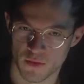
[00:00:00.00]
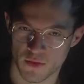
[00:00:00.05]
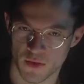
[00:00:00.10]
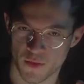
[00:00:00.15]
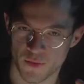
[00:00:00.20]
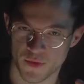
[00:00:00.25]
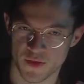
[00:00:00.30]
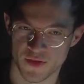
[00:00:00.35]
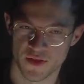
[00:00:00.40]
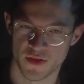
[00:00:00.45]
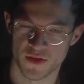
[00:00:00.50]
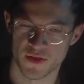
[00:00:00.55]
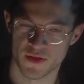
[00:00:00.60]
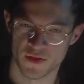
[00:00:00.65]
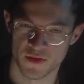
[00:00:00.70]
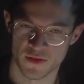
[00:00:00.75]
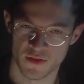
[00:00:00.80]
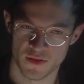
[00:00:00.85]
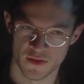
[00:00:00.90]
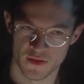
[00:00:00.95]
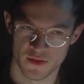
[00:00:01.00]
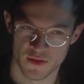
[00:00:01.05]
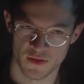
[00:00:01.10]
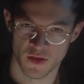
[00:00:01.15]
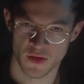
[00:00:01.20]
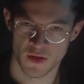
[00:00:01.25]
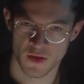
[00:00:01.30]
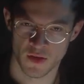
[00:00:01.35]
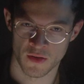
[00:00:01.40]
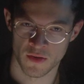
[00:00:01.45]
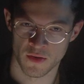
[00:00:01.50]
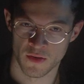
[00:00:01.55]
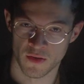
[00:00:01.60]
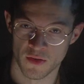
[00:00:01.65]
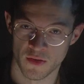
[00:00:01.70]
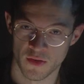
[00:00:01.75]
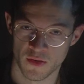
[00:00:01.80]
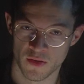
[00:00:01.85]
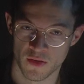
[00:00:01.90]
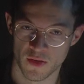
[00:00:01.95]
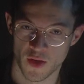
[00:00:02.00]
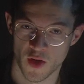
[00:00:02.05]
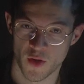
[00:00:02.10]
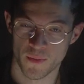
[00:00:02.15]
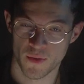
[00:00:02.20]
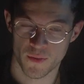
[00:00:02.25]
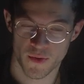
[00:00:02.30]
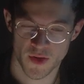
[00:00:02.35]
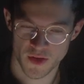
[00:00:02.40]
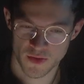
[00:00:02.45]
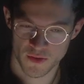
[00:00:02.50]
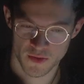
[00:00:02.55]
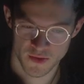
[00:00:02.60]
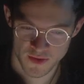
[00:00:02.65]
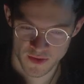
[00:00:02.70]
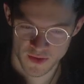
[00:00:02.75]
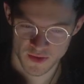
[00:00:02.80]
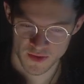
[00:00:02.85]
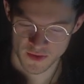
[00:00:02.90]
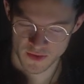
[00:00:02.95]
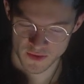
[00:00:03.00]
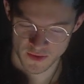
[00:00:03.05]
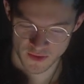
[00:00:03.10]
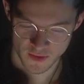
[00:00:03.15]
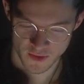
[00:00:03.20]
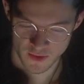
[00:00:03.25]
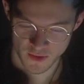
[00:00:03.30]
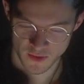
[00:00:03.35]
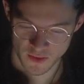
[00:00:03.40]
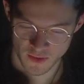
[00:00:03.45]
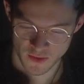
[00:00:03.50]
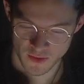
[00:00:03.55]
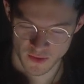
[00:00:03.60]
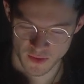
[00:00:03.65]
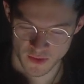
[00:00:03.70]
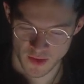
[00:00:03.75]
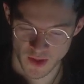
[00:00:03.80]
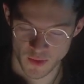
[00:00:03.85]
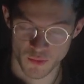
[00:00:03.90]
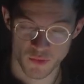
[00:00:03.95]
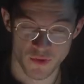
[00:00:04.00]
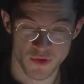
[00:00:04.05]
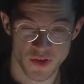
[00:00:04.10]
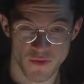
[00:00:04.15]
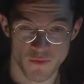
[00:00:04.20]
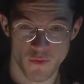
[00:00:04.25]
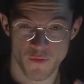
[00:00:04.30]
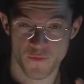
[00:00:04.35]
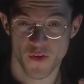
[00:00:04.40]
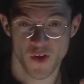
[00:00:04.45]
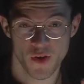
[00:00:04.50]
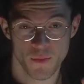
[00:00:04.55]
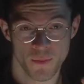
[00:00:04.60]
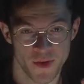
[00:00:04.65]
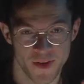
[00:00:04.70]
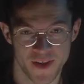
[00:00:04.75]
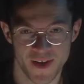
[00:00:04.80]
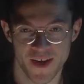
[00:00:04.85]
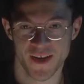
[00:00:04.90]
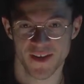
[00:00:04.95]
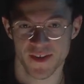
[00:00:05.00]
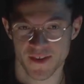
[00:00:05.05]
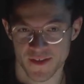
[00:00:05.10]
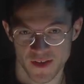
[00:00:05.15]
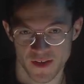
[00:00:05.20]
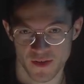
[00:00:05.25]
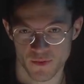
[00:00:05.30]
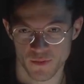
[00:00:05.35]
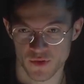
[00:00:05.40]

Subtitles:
our existences are, how miraculous it is, like we wouldn't give a fuck about anything.